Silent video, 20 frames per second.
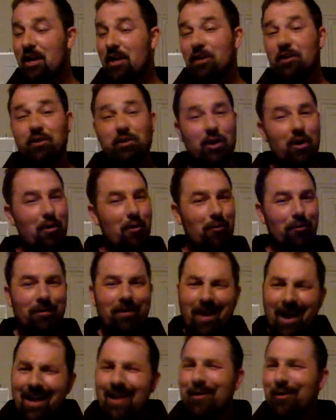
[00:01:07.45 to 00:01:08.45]
So
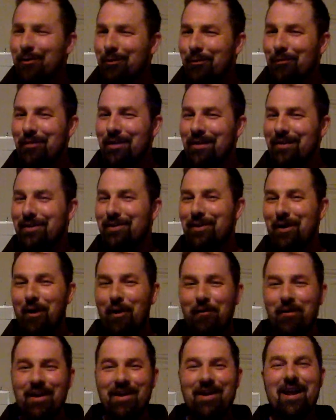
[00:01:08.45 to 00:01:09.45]
kind of cool thing to
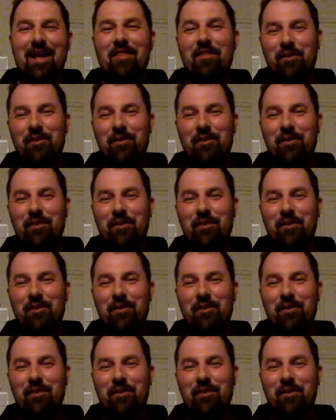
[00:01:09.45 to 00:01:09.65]
know that